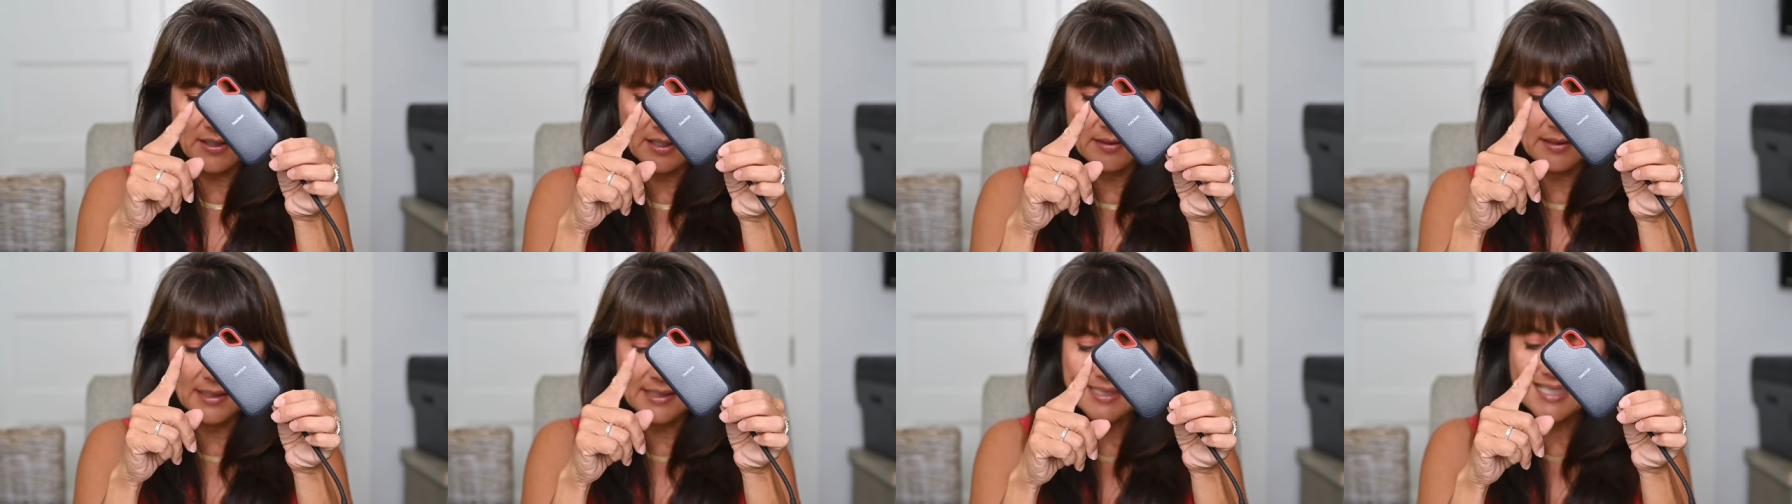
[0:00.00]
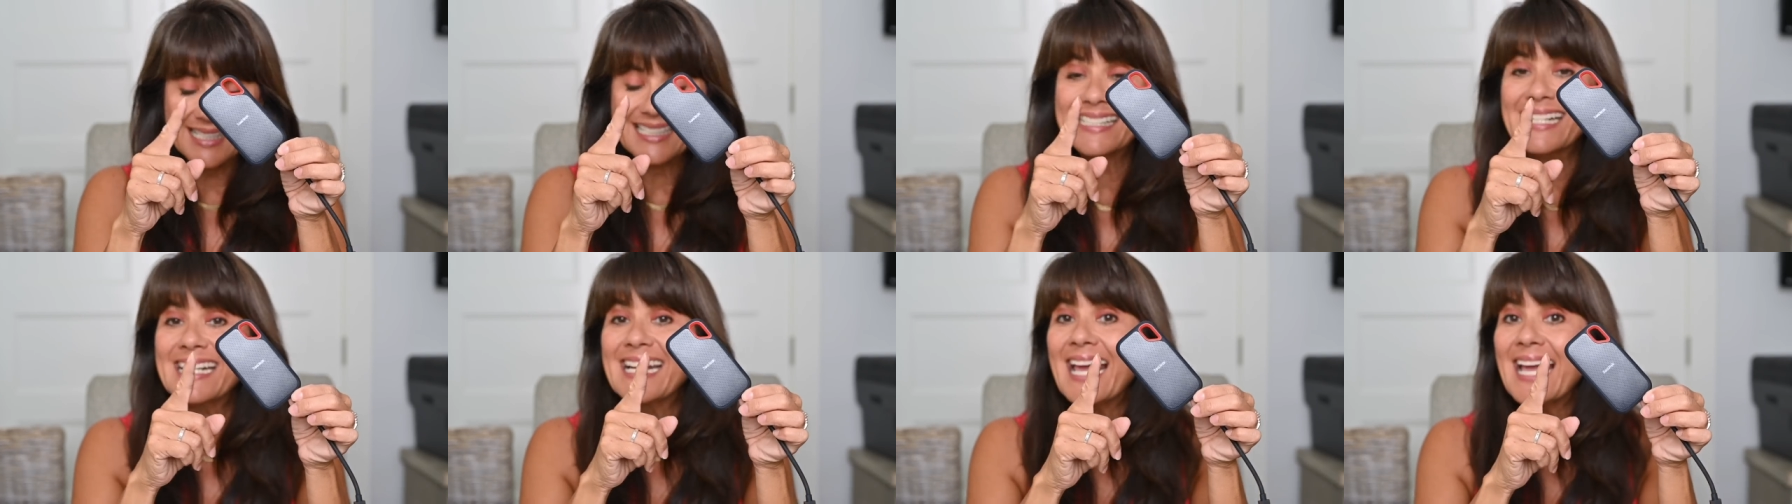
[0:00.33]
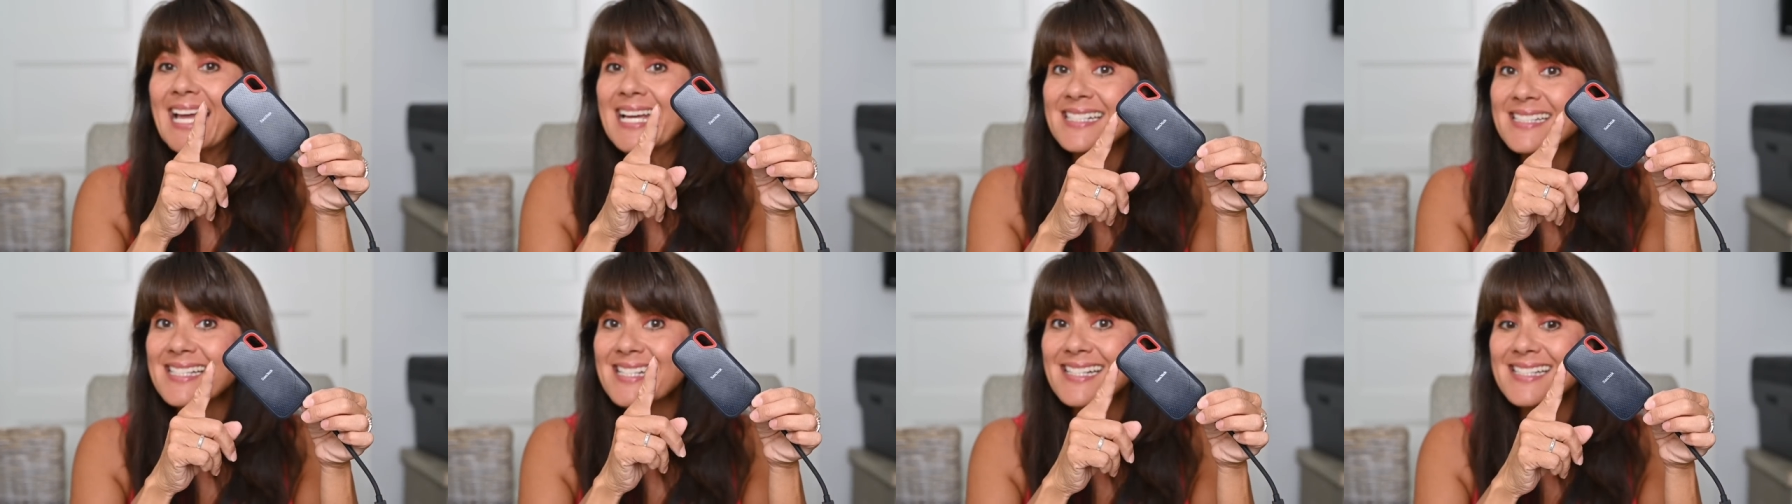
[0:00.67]
It's an
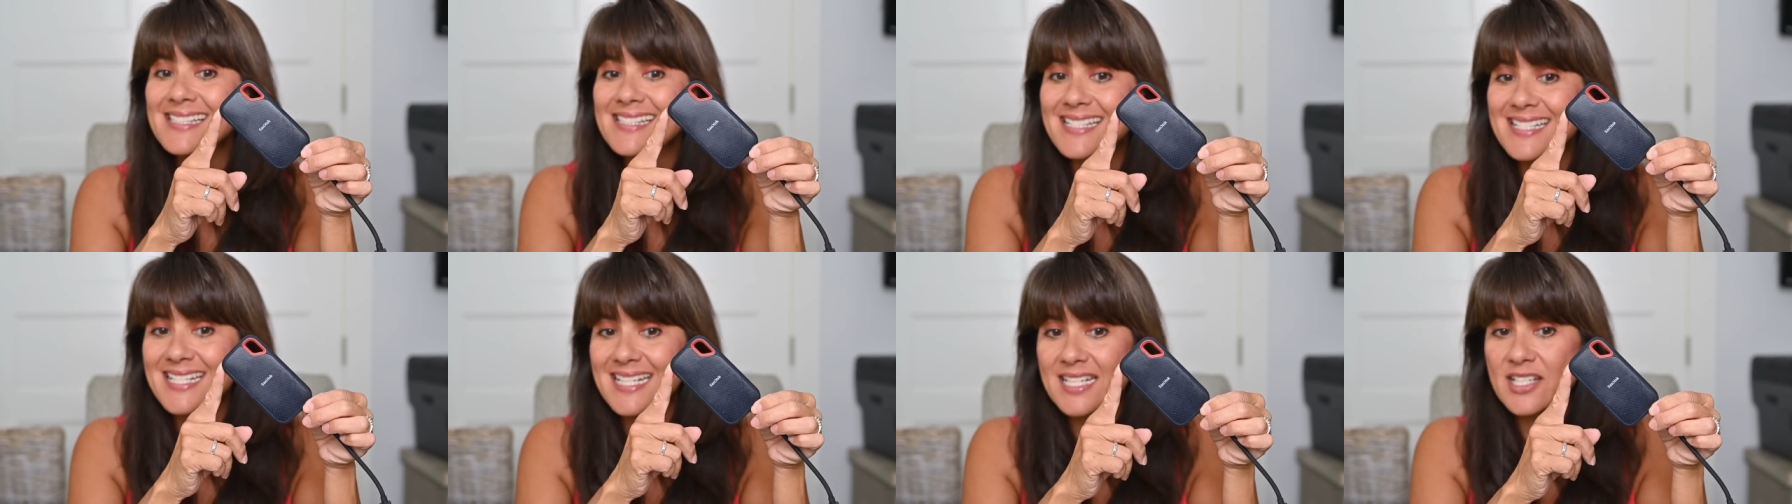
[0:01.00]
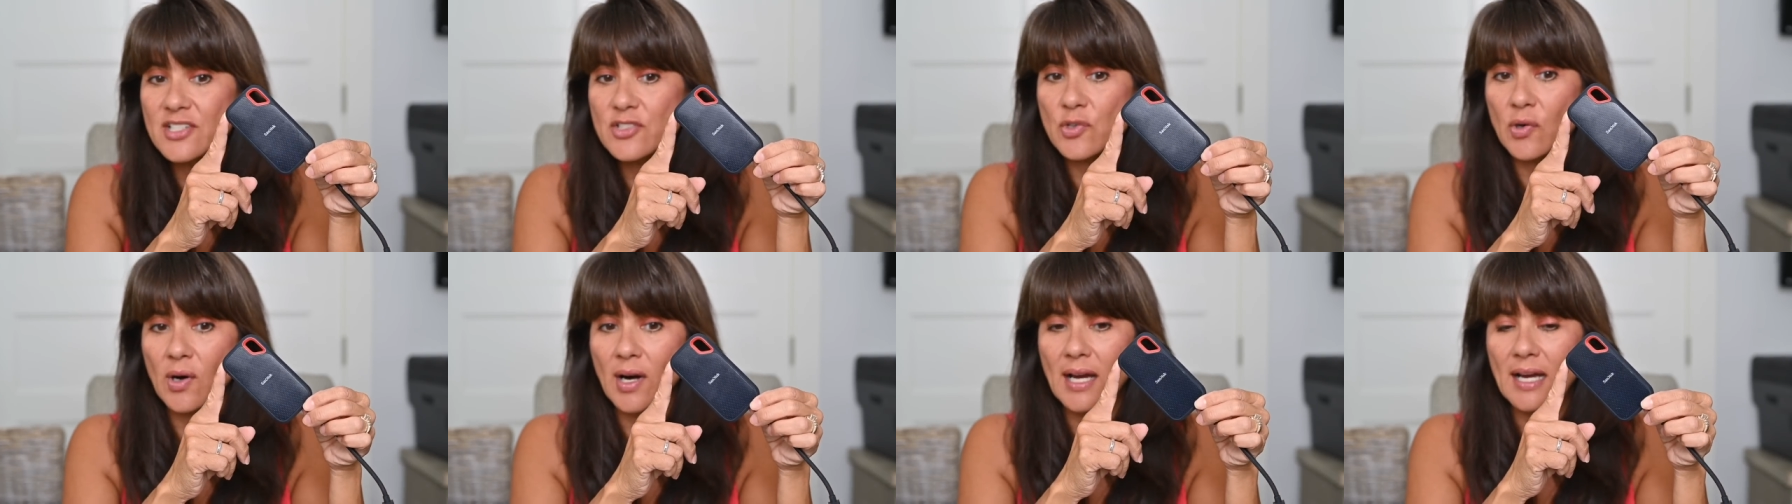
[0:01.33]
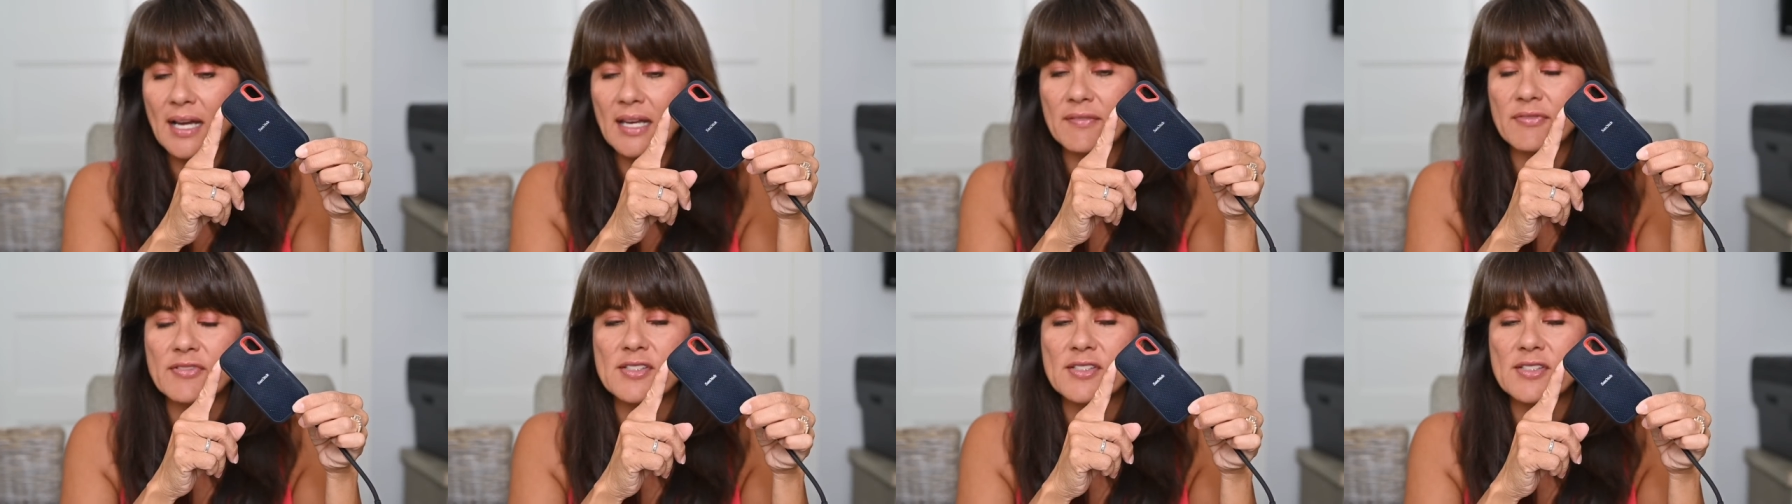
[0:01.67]
S S D drive.